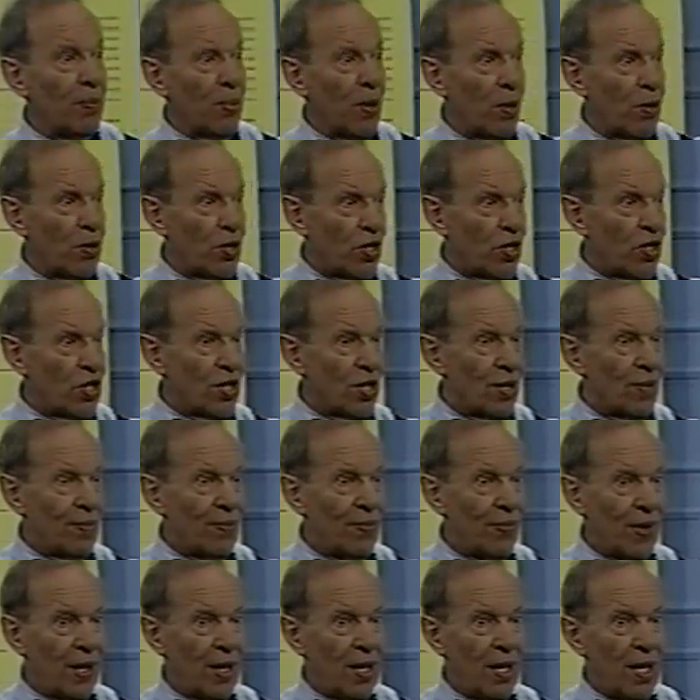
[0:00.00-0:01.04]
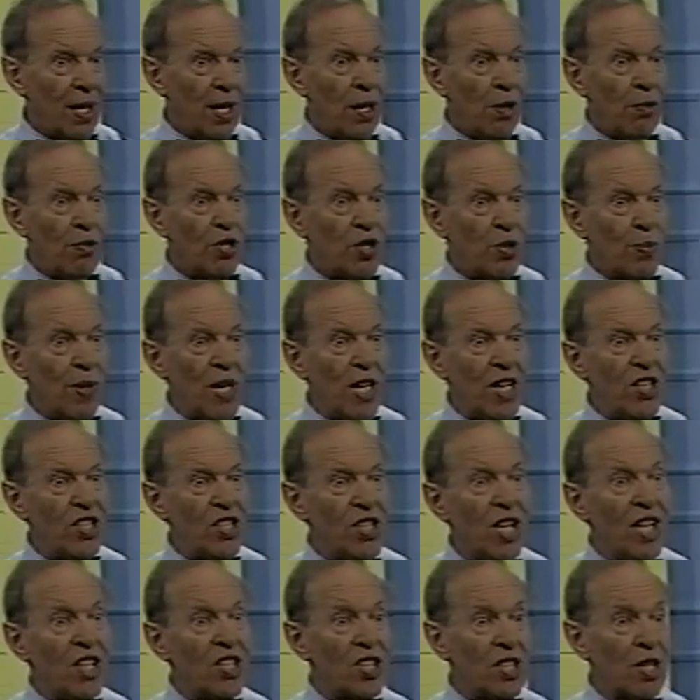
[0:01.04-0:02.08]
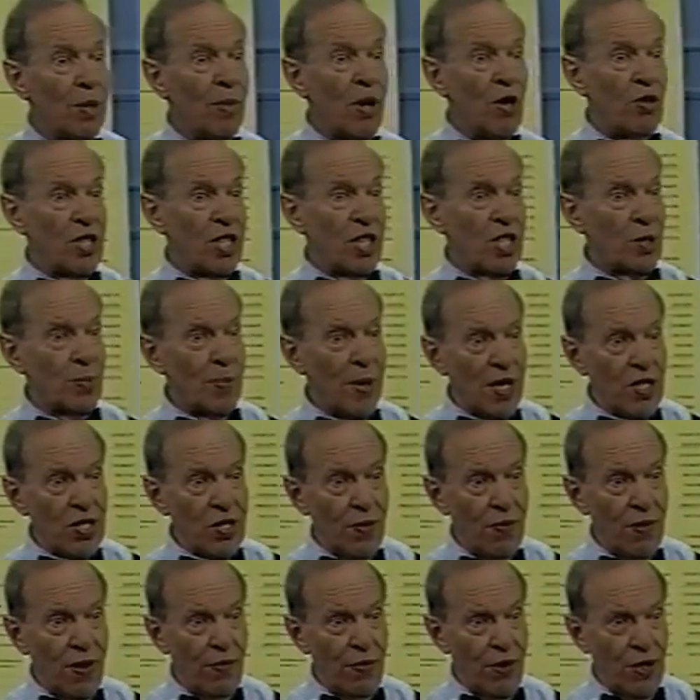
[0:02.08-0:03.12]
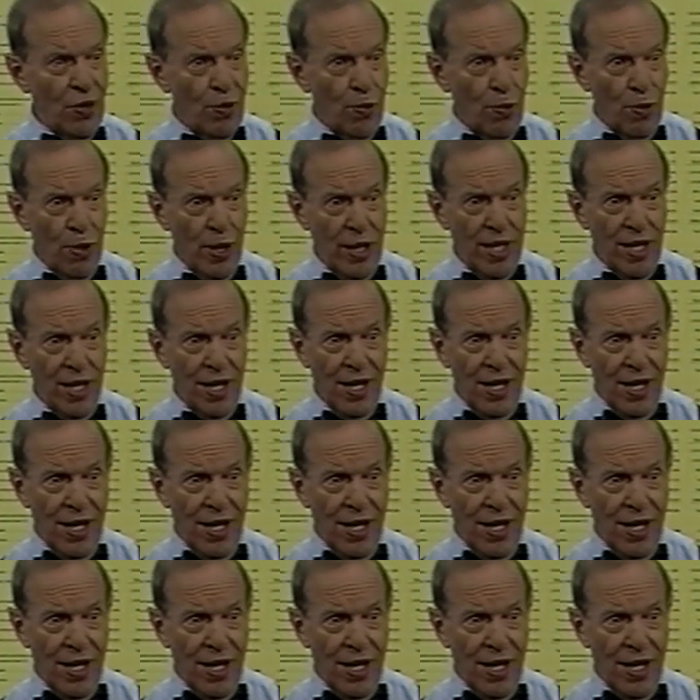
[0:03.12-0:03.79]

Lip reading: purchased, which means it's the most expensive inventory,